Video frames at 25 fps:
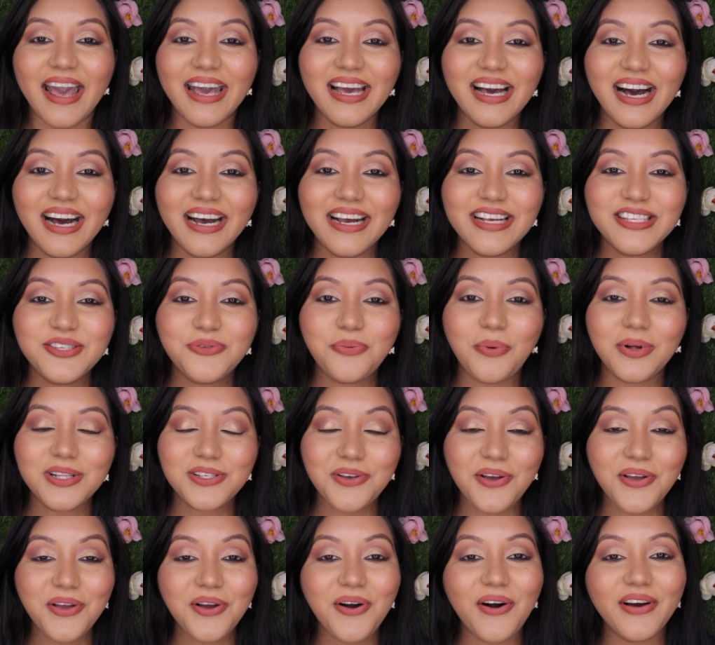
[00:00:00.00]
guys, what's
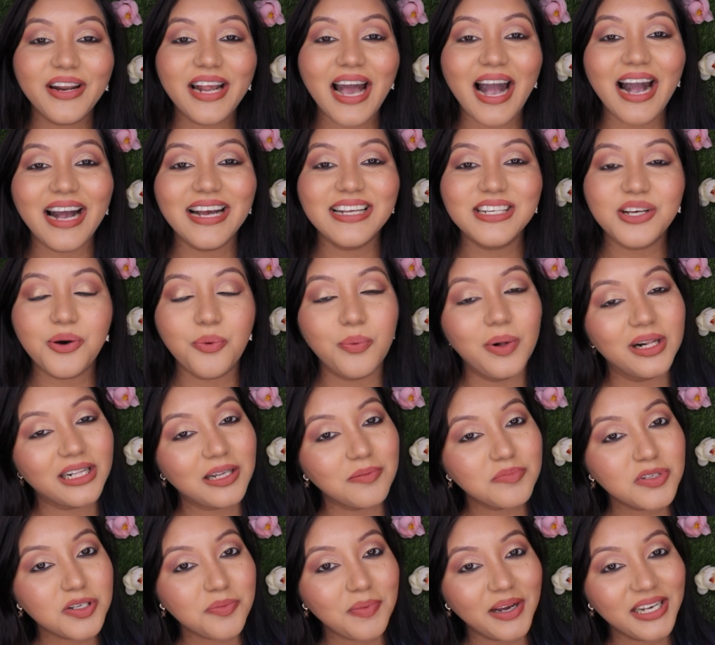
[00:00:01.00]
going on and
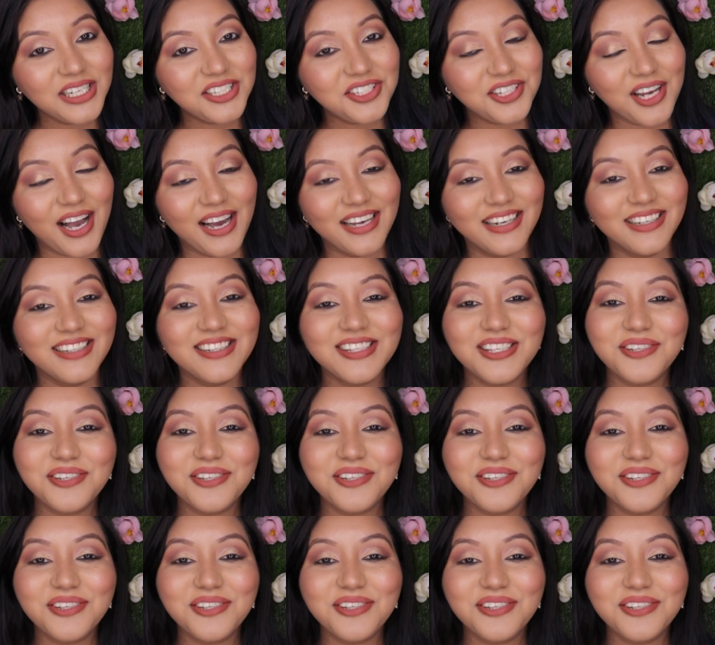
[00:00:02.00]
welcome to my channel.